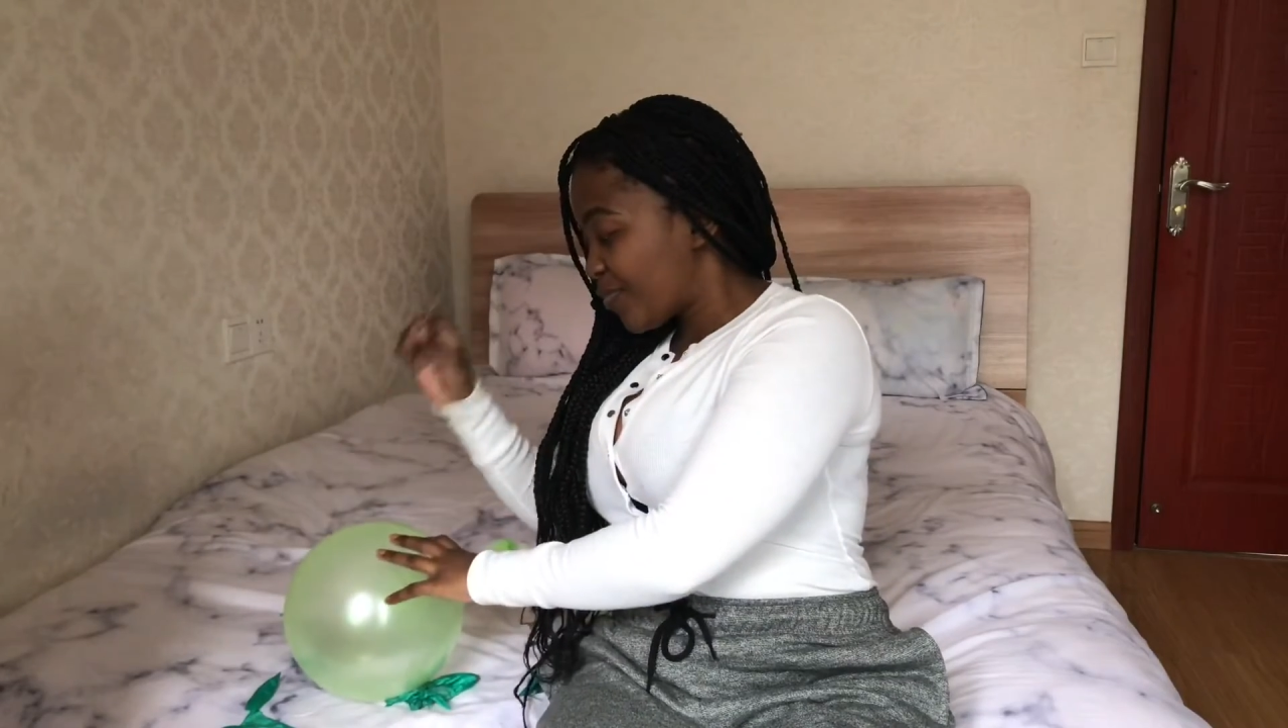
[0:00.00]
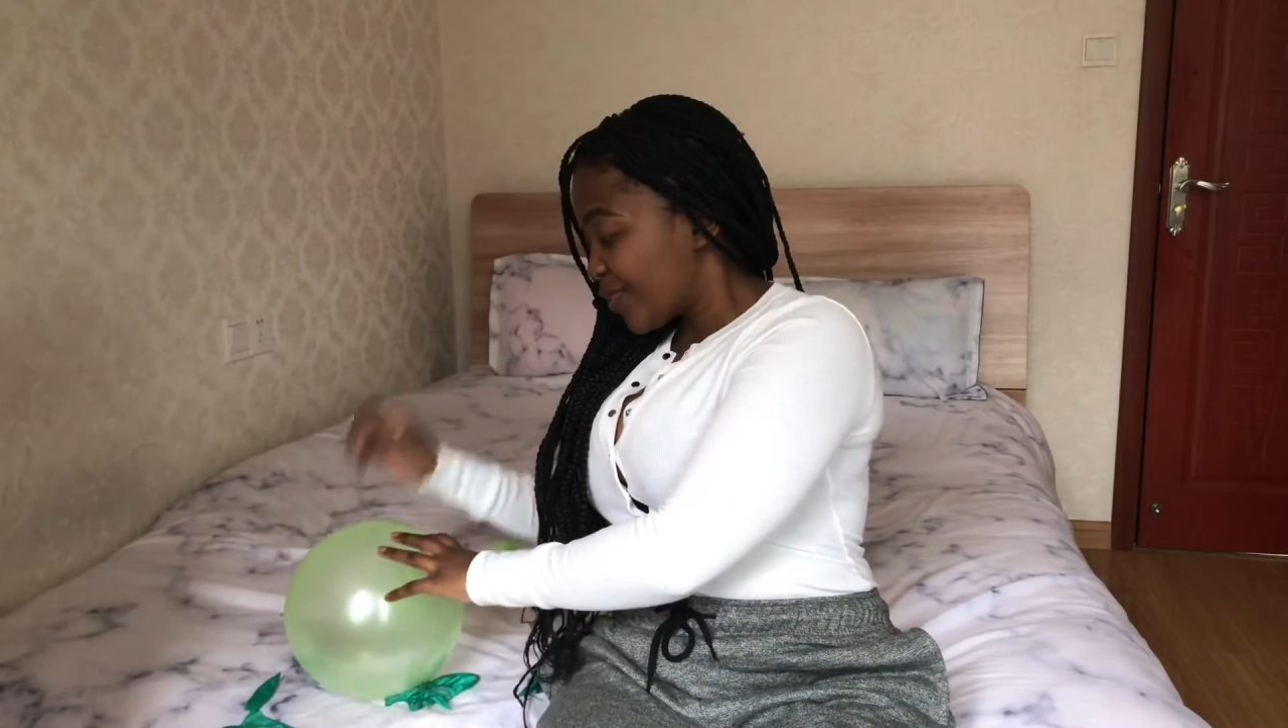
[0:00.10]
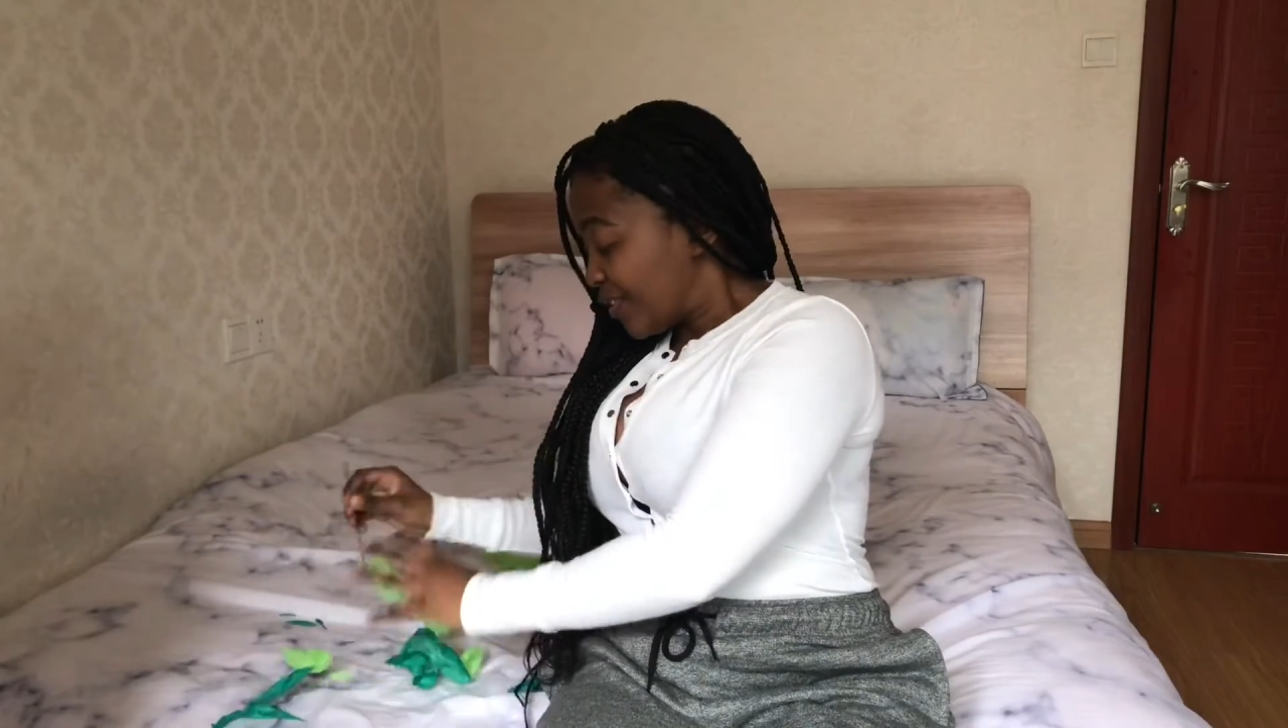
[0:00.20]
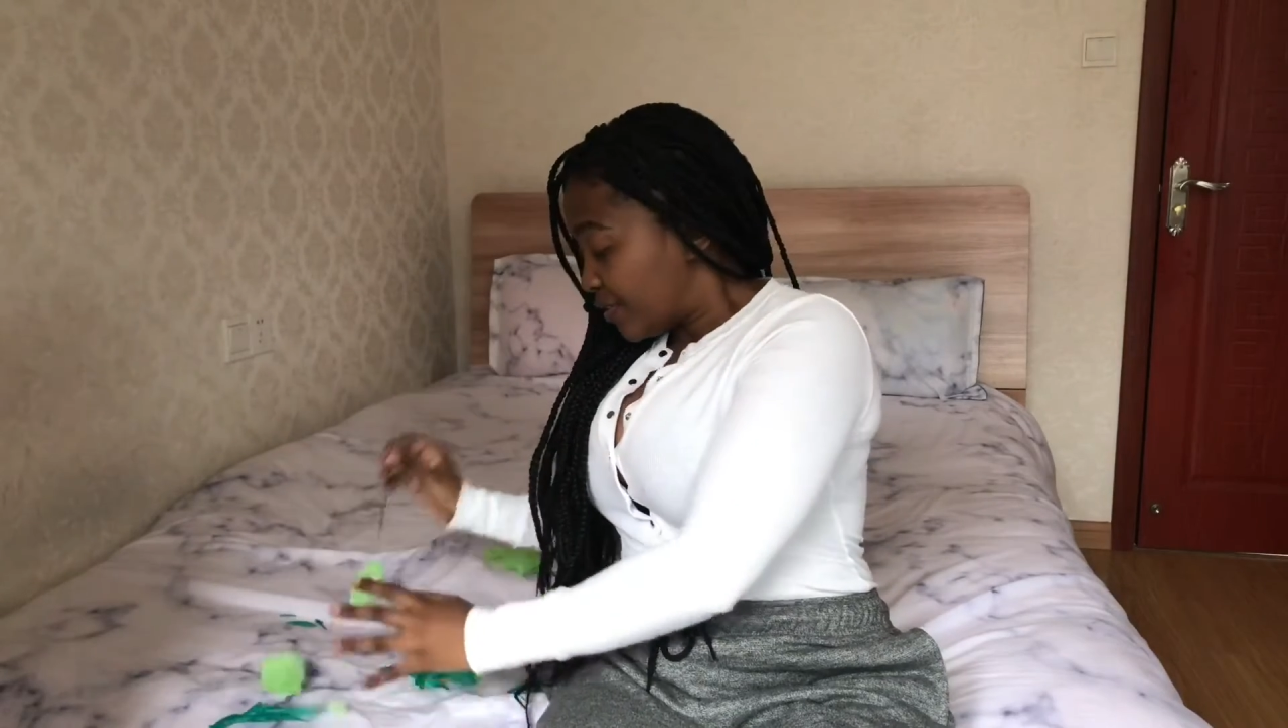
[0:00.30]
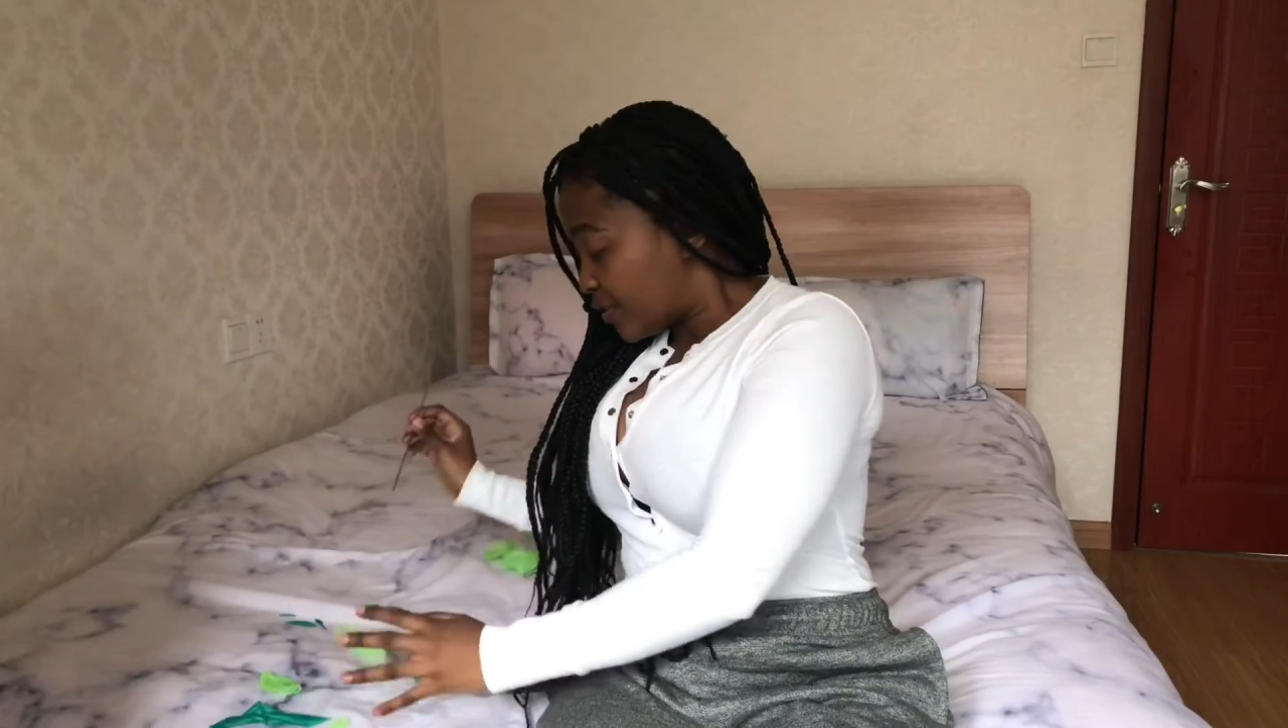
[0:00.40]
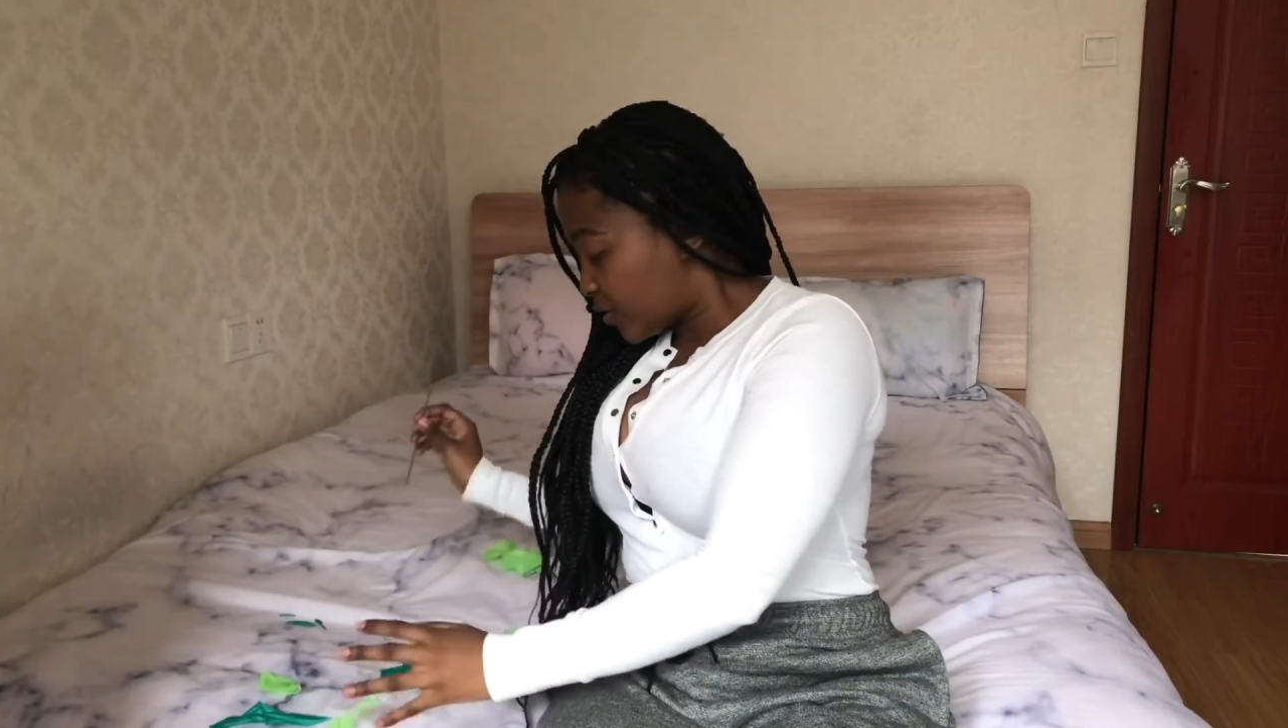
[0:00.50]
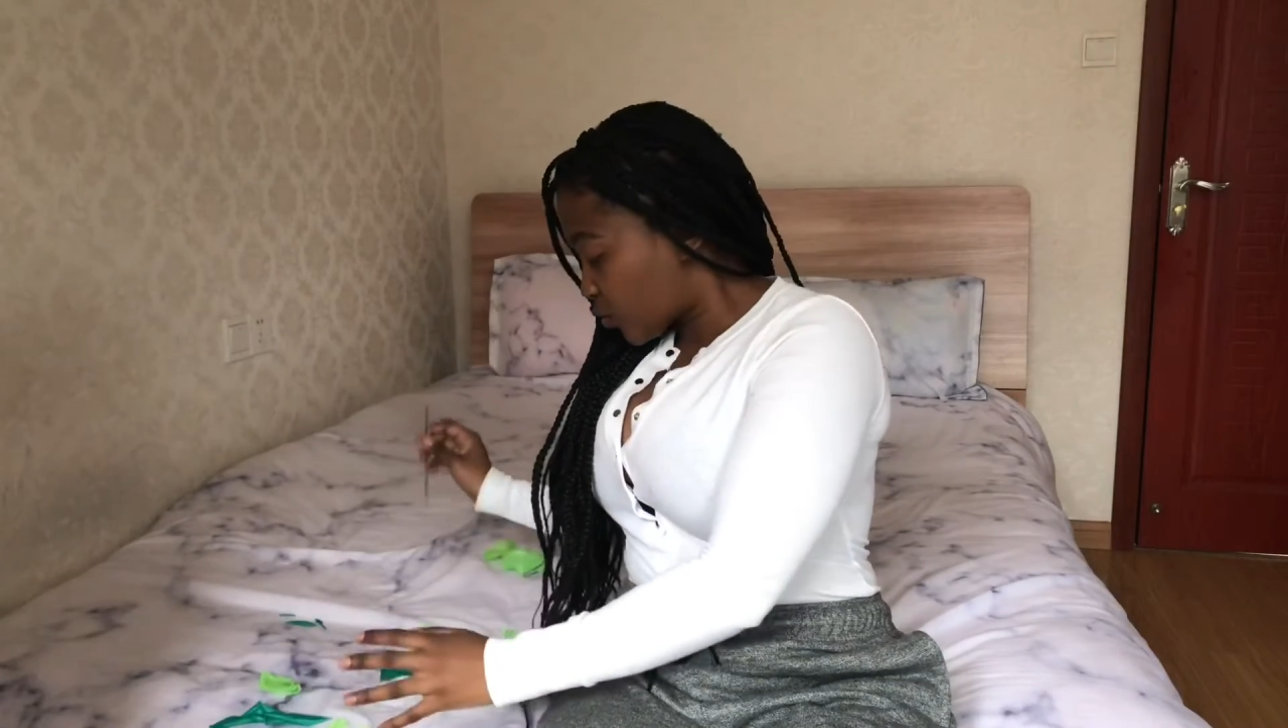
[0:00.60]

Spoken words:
this